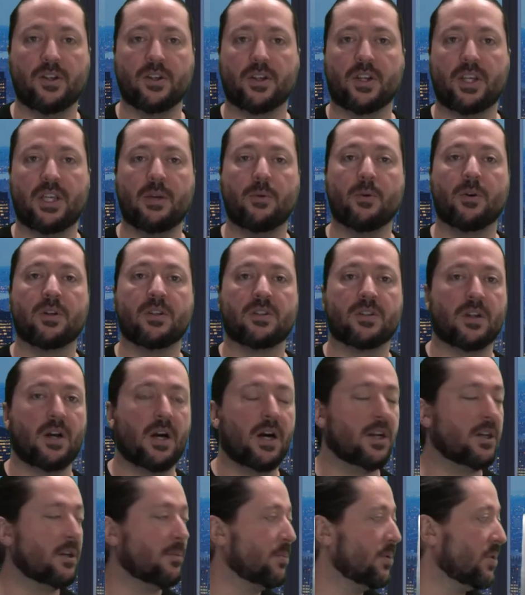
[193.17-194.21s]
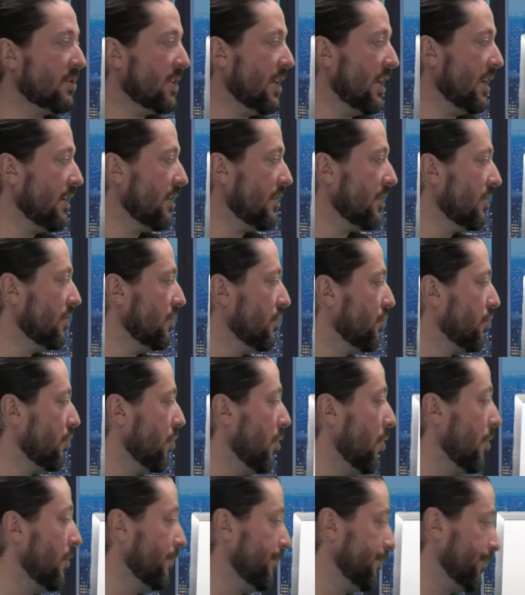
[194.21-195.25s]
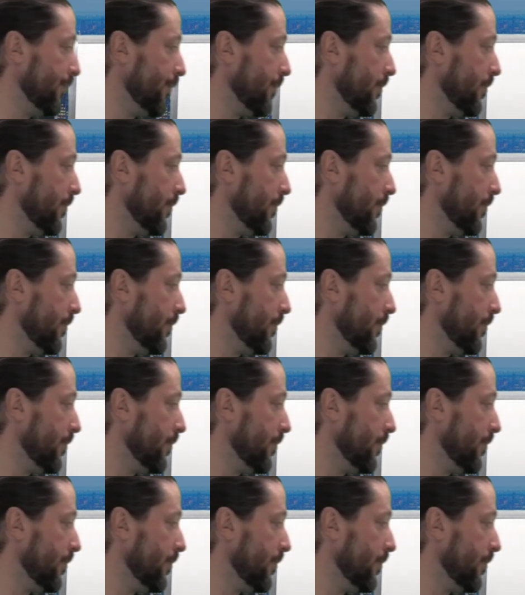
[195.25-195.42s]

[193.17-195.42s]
Your keyword is 100% in control.